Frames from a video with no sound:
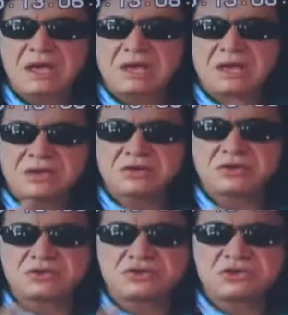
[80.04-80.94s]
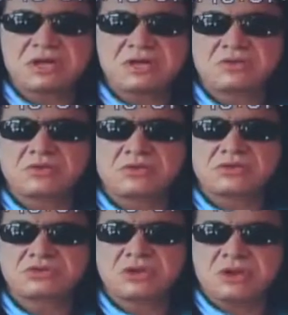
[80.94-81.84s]
And I could understand the
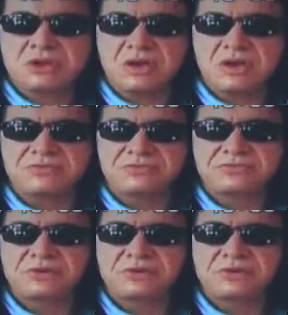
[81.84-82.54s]
words enough